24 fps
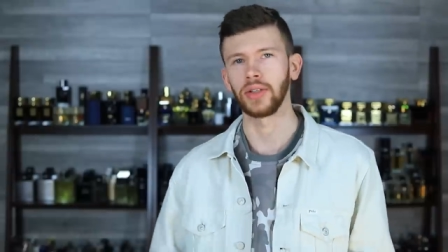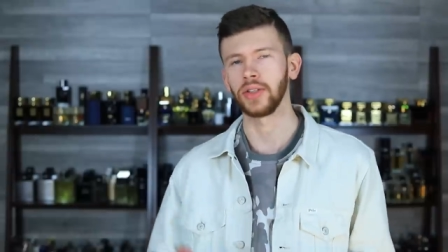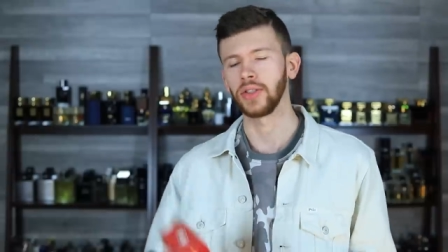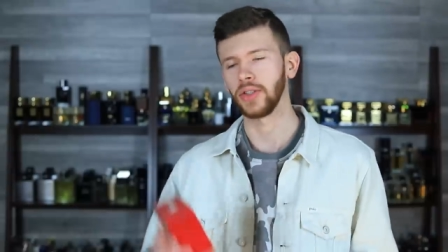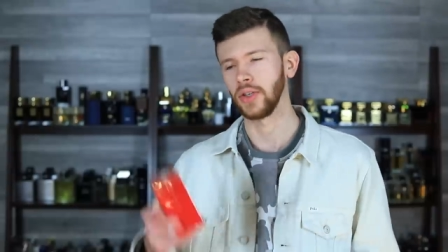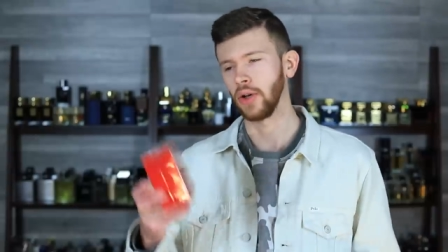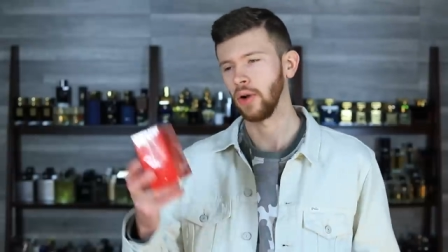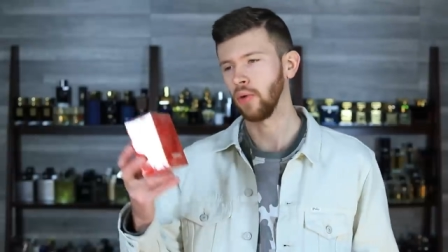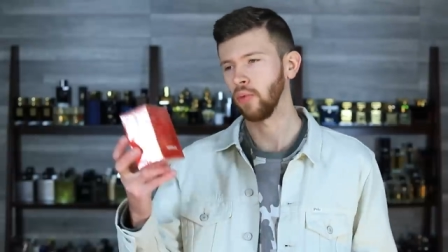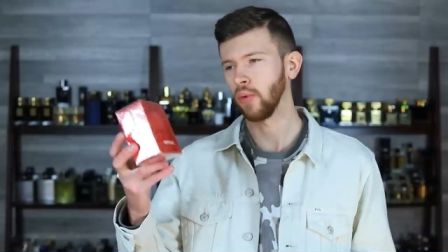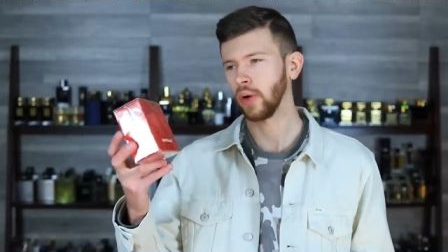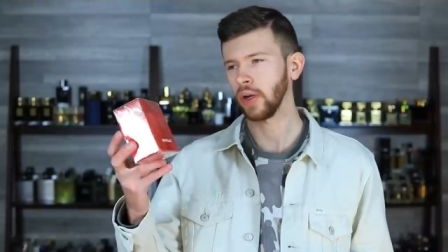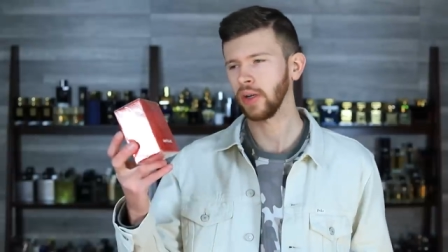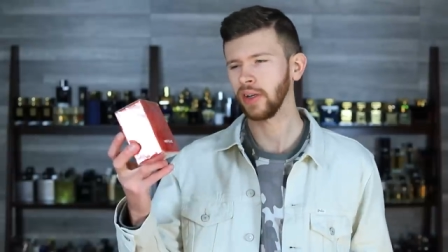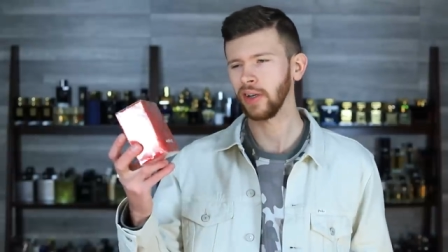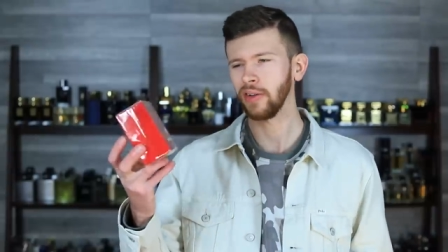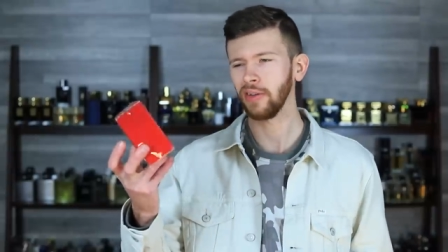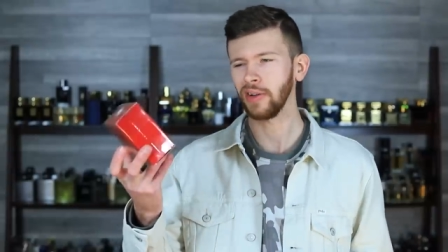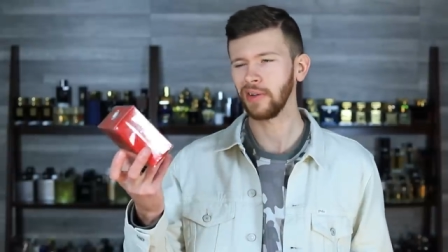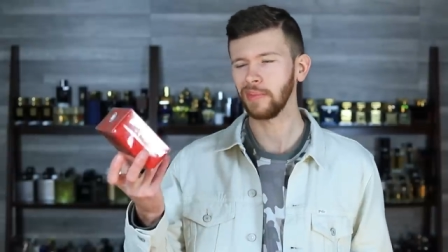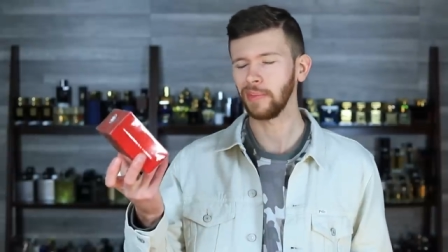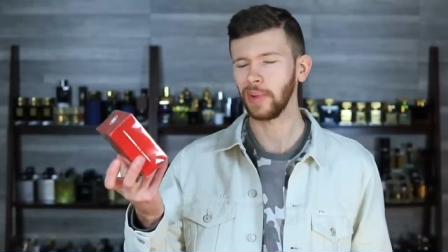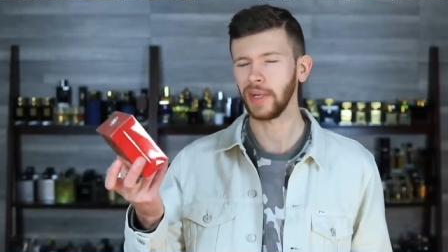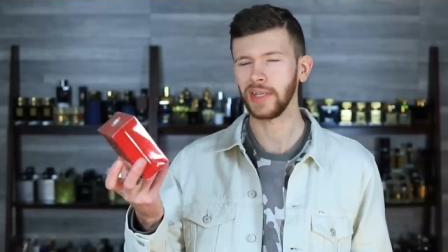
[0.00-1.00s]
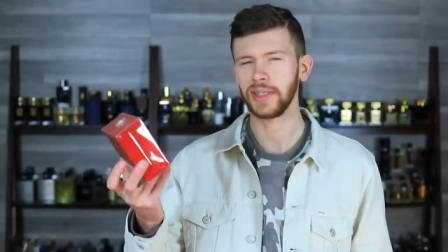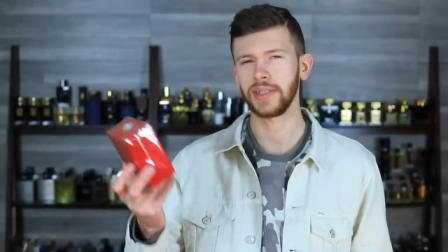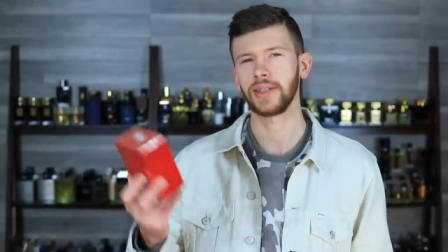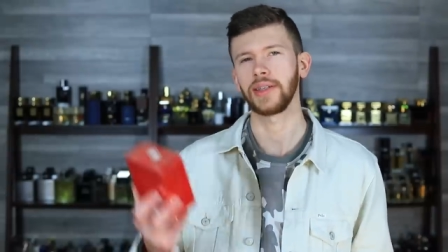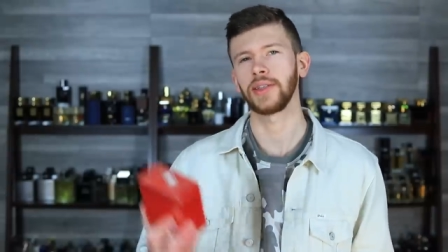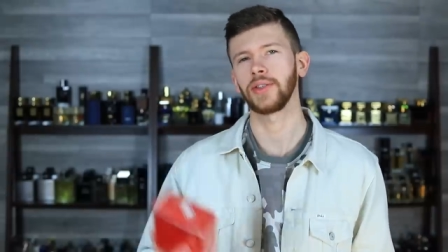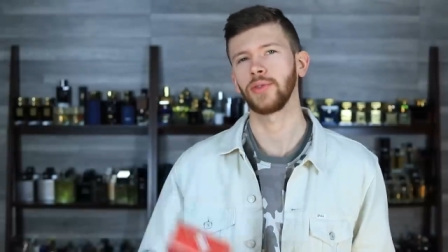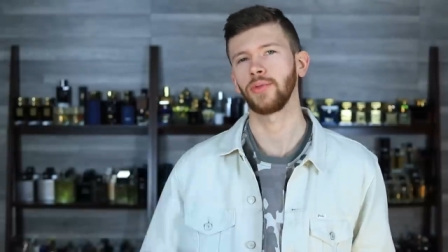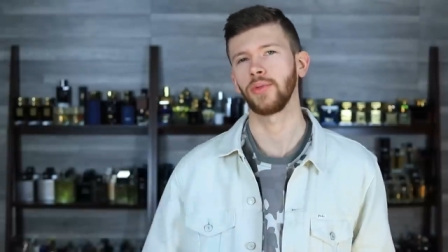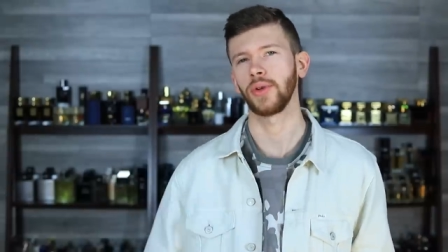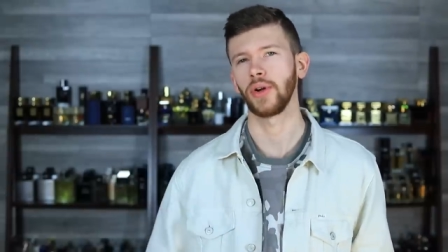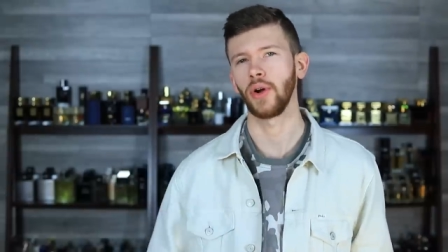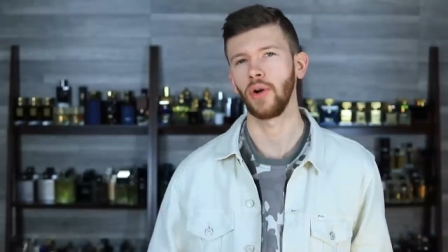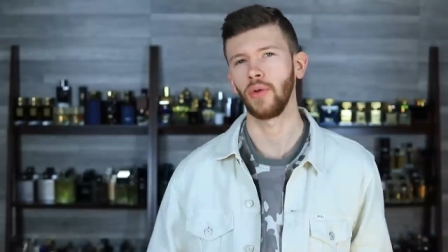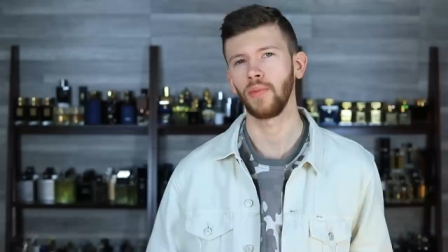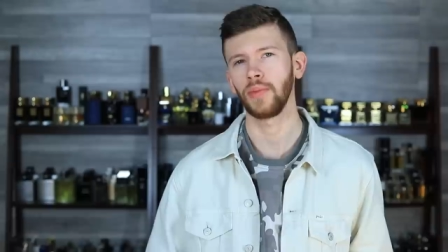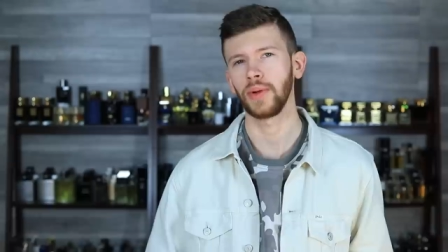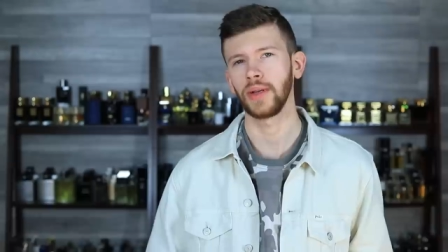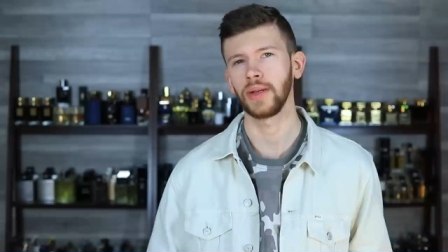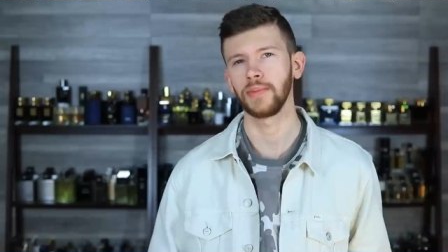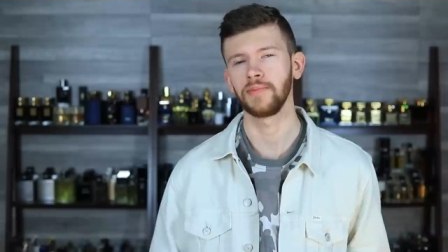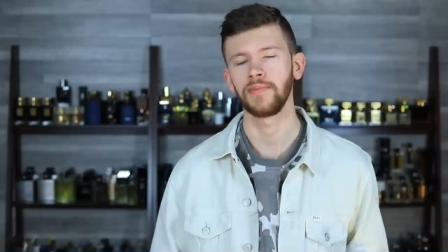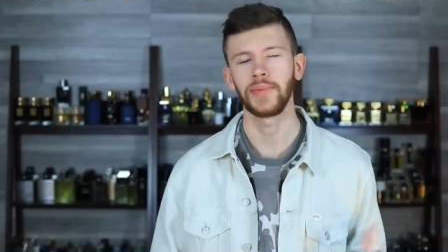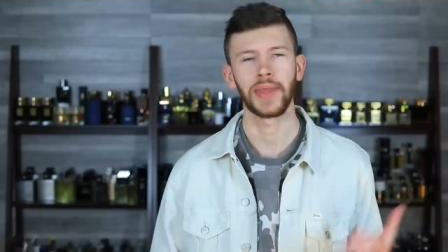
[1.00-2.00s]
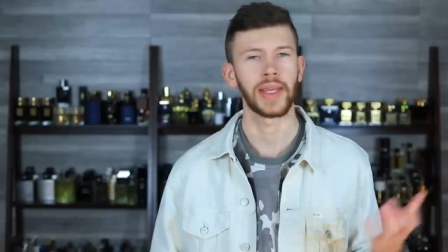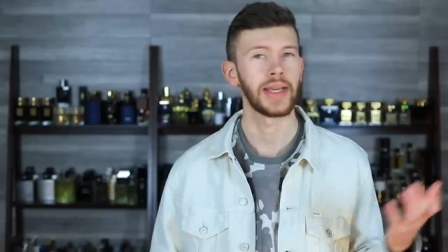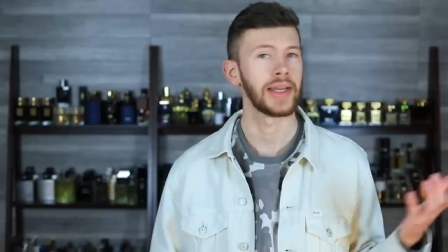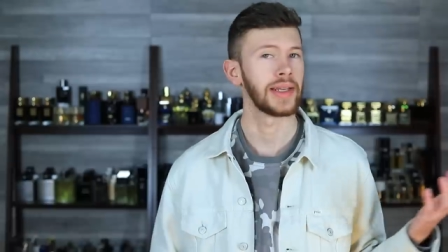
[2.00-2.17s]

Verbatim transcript: So we're going to go ahead and bust this one open,